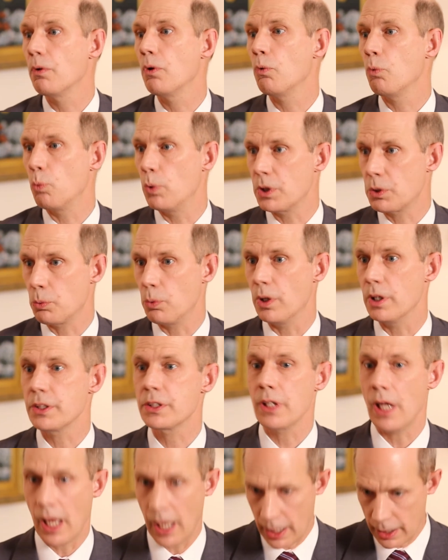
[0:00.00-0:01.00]
which
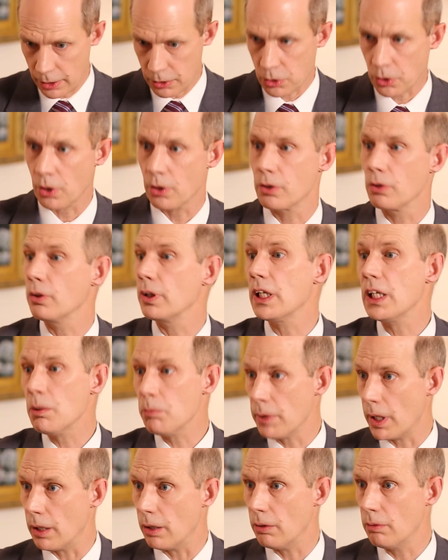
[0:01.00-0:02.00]
was an internal
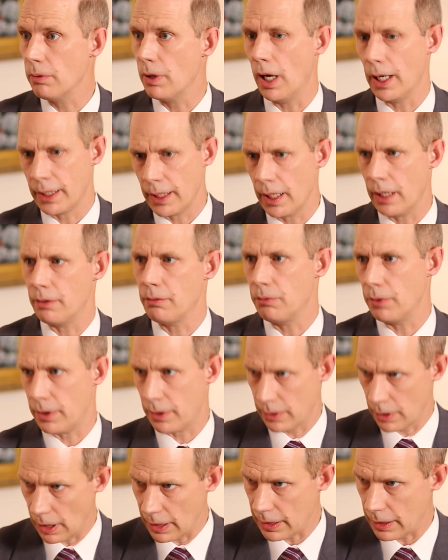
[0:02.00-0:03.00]
email, again, with
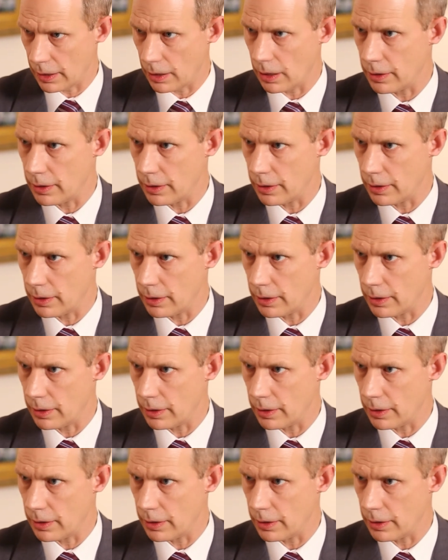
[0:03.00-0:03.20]
nothing